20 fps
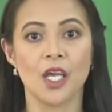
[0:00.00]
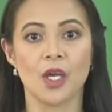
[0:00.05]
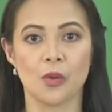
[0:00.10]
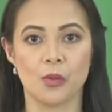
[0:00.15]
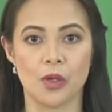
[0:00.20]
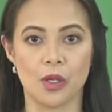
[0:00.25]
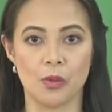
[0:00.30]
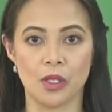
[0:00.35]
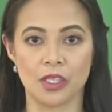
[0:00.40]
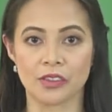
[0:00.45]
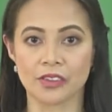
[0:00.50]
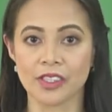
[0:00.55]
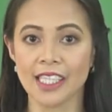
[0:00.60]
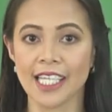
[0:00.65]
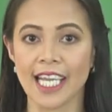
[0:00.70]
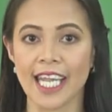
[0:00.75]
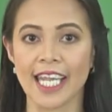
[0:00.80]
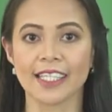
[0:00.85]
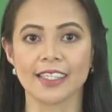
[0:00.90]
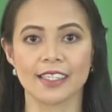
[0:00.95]
We will
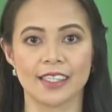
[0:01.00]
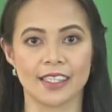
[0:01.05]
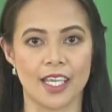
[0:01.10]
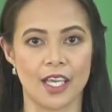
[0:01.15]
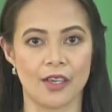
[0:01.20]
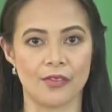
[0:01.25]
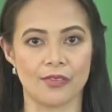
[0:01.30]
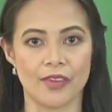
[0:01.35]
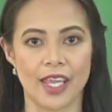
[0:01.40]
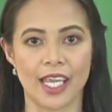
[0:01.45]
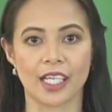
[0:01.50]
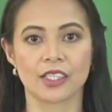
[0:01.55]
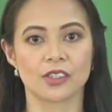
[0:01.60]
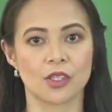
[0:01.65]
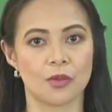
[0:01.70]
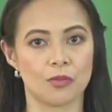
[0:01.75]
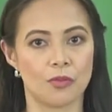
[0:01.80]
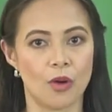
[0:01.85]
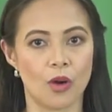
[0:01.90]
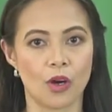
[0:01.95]
relate the effects
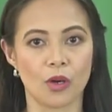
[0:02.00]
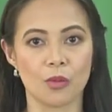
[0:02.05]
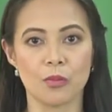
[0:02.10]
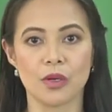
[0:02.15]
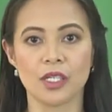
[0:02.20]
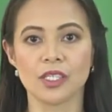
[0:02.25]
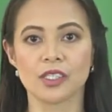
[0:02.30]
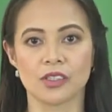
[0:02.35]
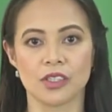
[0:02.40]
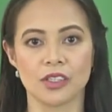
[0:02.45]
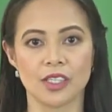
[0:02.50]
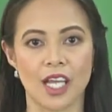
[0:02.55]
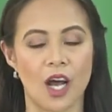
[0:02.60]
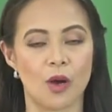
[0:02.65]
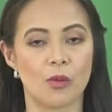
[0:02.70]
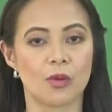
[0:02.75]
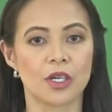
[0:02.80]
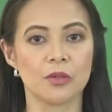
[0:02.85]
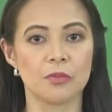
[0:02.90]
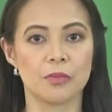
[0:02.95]
of hormones on
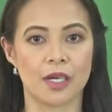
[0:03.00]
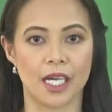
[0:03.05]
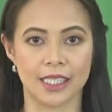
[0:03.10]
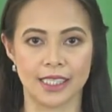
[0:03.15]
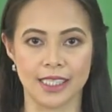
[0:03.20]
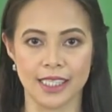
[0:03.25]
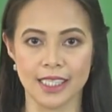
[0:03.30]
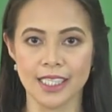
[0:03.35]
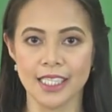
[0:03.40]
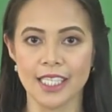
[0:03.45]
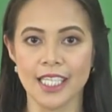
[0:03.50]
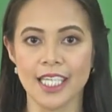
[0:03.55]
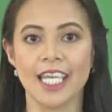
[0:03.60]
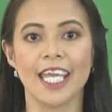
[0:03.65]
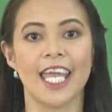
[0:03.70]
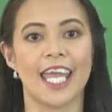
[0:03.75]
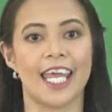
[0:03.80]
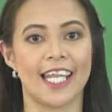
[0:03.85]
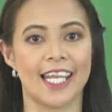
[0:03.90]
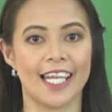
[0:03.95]
our body,
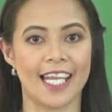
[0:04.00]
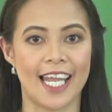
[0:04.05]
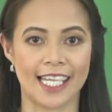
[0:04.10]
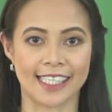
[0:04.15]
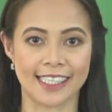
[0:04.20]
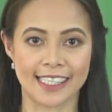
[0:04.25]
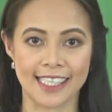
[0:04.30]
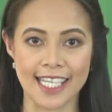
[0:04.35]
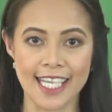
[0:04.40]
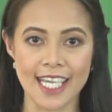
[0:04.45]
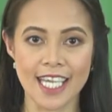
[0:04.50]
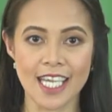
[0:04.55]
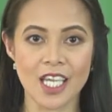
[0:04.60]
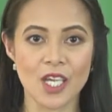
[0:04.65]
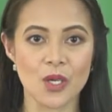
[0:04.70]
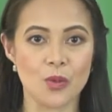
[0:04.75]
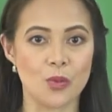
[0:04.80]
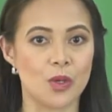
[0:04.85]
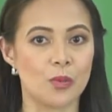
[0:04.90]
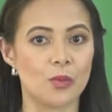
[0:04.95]
and lastly,
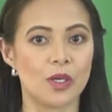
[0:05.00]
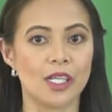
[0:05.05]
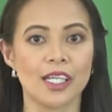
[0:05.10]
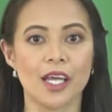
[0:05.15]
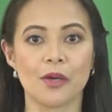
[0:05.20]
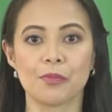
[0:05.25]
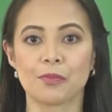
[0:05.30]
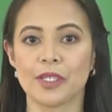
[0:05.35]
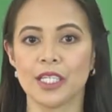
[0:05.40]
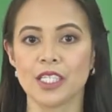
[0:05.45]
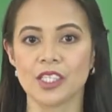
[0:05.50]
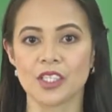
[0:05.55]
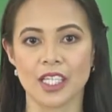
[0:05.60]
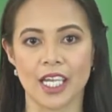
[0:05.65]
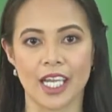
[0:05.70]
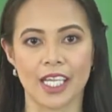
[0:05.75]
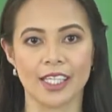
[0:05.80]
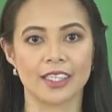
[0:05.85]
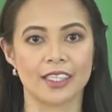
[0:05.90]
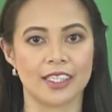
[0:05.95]
we will
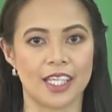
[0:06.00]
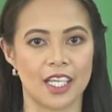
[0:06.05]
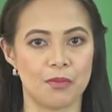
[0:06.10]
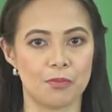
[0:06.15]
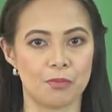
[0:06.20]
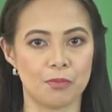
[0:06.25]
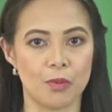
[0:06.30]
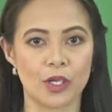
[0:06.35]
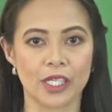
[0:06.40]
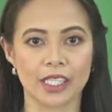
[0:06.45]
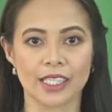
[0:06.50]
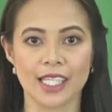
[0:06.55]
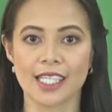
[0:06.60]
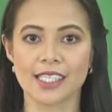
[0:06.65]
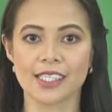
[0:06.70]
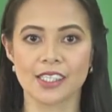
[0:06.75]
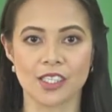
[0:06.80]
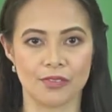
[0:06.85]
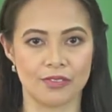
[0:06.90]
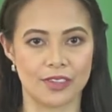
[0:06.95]
appreciate the
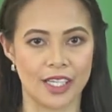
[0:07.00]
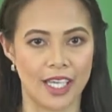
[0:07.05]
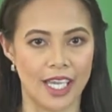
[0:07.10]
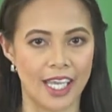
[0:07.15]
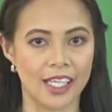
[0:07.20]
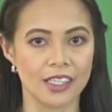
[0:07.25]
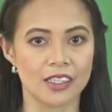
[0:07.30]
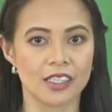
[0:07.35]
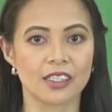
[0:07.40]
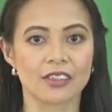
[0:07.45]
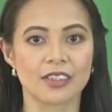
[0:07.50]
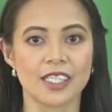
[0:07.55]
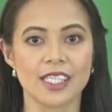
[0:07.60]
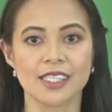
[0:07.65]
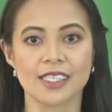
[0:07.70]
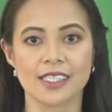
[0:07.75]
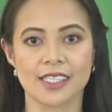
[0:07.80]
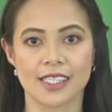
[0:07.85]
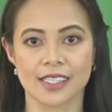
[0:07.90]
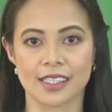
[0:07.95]
importance of the
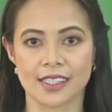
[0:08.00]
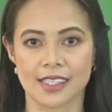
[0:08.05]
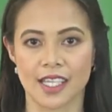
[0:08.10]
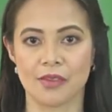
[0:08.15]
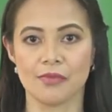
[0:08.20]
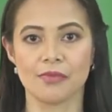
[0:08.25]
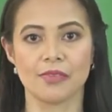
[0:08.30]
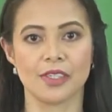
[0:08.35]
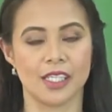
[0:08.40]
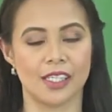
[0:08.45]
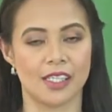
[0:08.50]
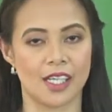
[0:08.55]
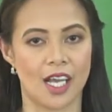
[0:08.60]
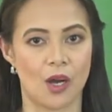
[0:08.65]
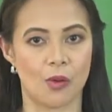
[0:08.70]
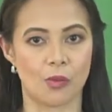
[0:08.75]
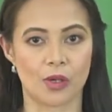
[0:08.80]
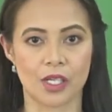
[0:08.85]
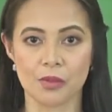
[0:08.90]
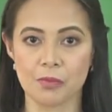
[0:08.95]
endocrine system in
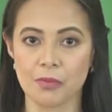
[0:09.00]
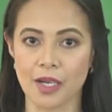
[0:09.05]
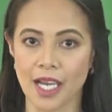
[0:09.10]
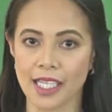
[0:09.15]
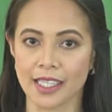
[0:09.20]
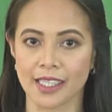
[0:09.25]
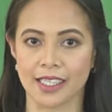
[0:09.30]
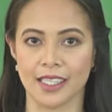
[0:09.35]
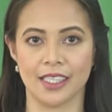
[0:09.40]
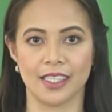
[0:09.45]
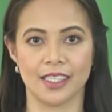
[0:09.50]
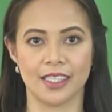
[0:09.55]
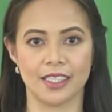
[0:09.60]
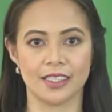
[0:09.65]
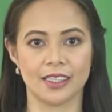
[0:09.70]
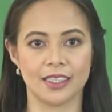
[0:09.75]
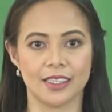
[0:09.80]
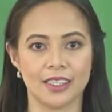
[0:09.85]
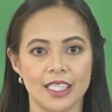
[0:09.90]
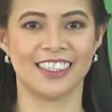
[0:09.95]
our body.
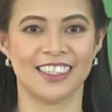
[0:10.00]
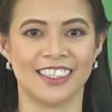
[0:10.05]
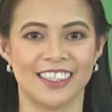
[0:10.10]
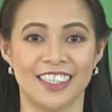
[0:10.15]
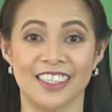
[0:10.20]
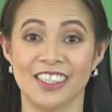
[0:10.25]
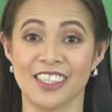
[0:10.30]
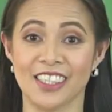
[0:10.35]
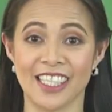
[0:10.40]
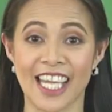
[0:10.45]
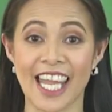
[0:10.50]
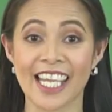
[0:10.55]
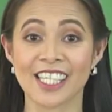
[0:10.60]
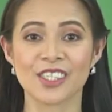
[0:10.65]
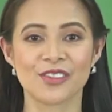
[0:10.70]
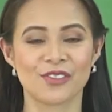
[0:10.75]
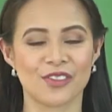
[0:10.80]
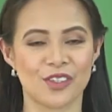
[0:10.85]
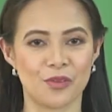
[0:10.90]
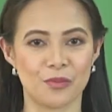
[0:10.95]
In the
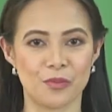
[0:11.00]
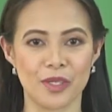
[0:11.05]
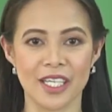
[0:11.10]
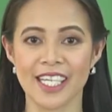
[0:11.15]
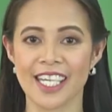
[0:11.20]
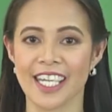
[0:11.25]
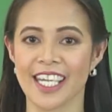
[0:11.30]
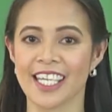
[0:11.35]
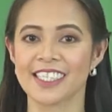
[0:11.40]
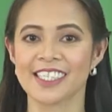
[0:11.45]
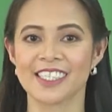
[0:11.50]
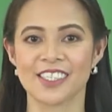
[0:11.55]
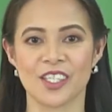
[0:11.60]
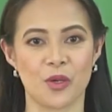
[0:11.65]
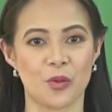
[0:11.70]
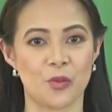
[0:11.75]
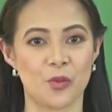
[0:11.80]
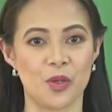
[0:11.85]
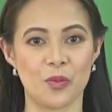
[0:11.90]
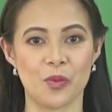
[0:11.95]
next few minutes,
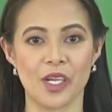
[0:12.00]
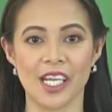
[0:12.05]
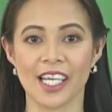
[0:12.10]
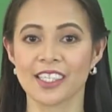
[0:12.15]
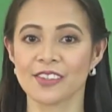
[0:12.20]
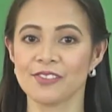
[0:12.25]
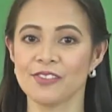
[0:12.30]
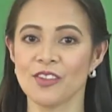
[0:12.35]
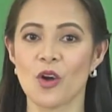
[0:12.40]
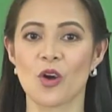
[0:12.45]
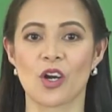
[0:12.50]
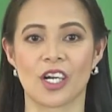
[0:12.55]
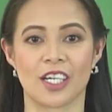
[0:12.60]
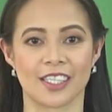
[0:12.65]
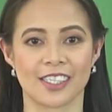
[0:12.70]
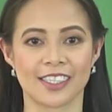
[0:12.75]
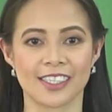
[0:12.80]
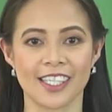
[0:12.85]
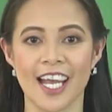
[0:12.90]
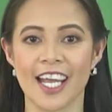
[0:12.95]
we will
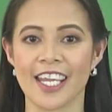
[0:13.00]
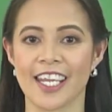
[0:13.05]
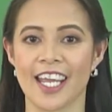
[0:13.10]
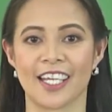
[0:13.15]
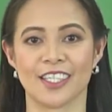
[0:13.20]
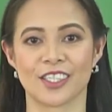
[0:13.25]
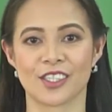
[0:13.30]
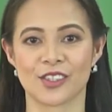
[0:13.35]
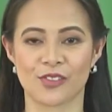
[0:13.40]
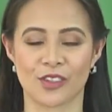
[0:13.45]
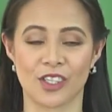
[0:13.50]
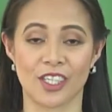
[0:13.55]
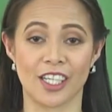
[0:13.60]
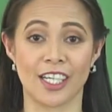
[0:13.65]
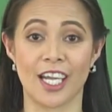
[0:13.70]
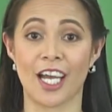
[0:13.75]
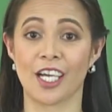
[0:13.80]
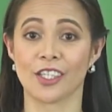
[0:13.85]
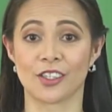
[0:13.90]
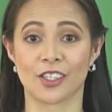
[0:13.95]
explore science for
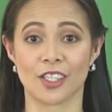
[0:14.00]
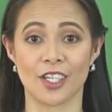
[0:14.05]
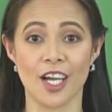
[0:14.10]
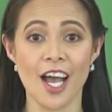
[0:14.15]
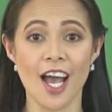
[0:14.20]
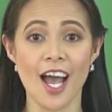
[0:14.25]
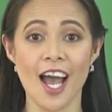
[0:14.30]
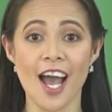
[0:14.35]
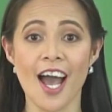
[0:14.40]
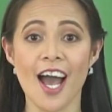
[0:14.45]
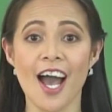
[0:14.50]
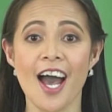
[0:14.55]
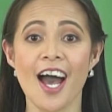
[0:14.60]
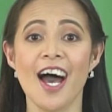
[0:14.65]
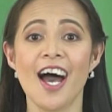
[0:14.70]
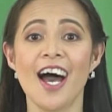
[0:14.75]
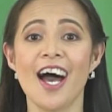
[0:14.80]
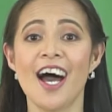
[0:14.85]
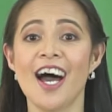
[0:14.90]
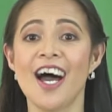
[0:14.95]
another
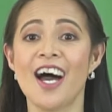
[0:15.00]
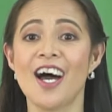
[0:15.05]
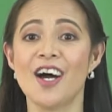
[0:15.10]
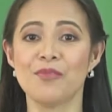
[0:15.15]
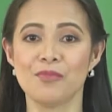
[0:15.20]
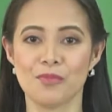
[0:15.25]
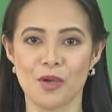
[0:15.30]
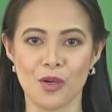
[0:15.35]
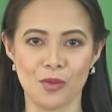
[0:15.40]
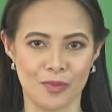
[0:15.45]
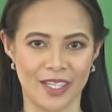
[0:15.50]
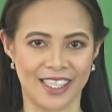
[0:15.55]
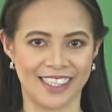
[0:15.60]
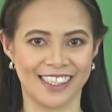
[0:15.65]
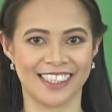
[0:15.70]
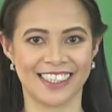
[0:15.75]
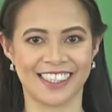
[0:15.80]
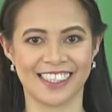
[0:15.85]
moment.